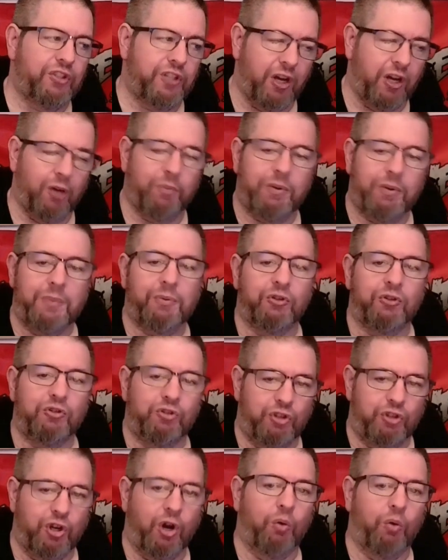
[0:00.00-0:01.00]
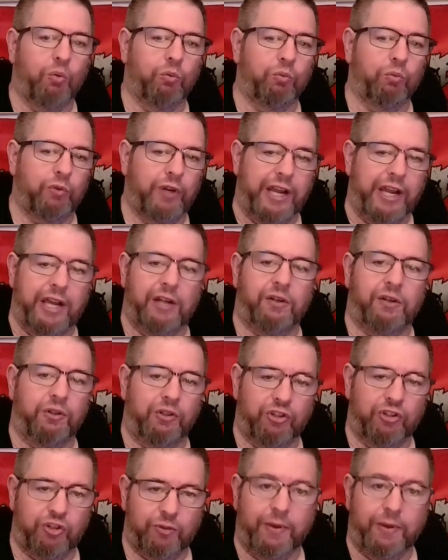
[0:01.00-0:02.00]
tell people don't handle
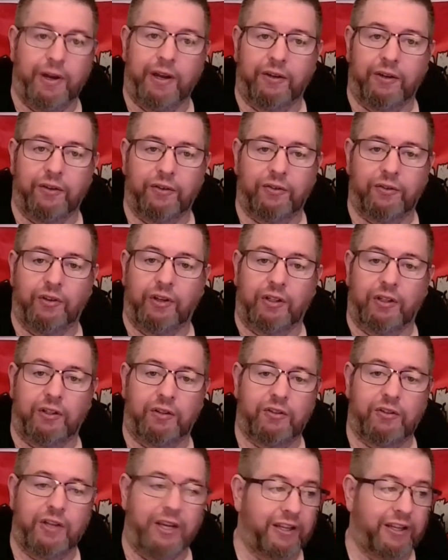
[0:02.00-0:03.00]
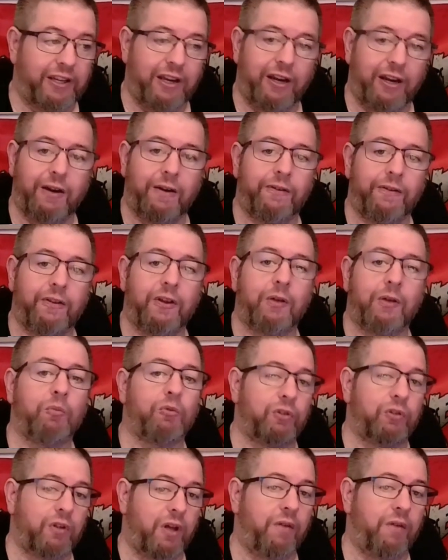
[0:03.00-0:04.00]
your spiders. Like take care of
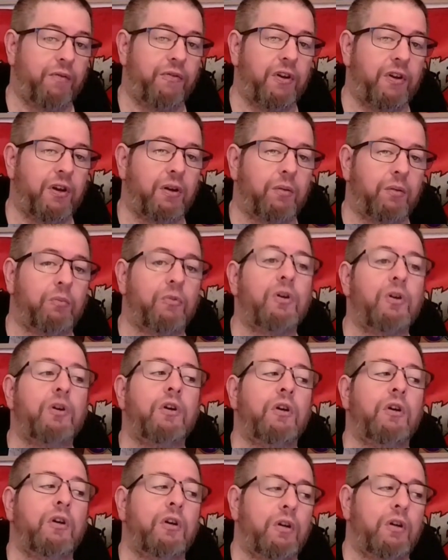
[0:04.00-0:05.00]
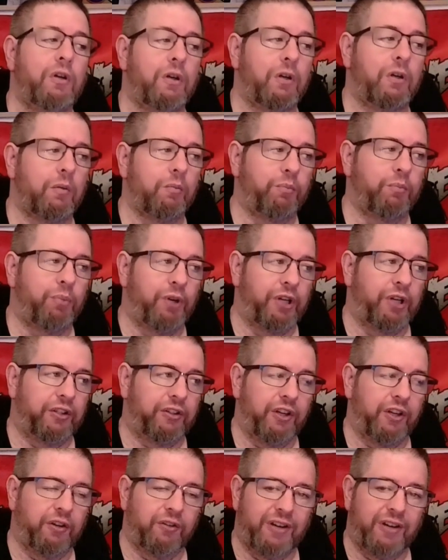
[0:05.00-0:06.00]
them, love them,
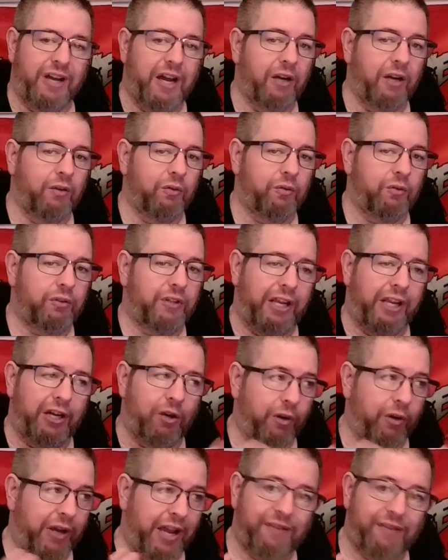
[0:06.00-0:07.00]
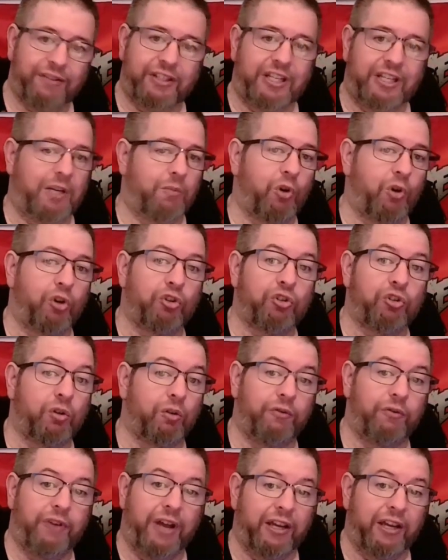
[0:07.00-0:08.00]
but they don't have any
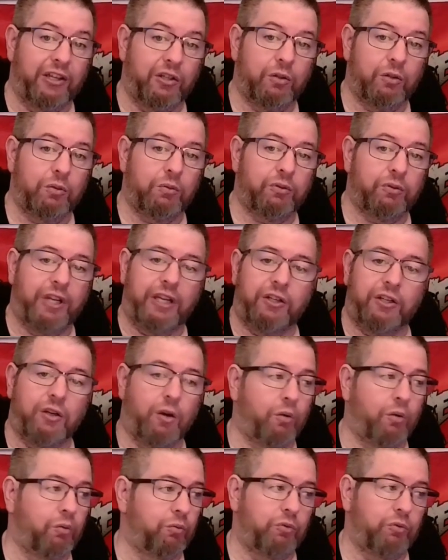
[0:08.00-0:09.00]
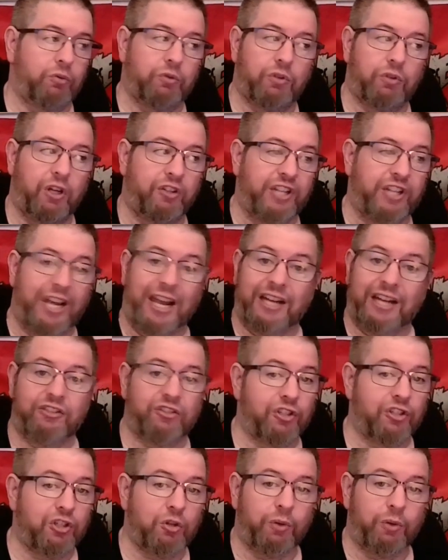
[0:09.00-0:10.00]
emotional value. They don't
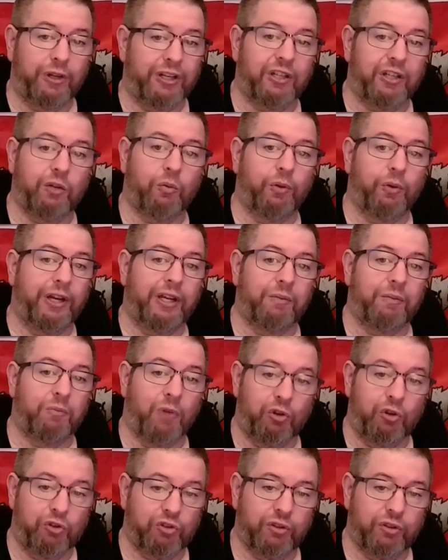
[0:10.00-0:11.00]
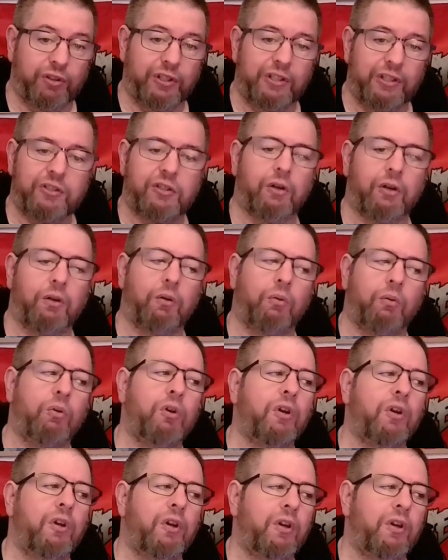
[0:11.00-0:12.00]
attach to you anyway emotionally. So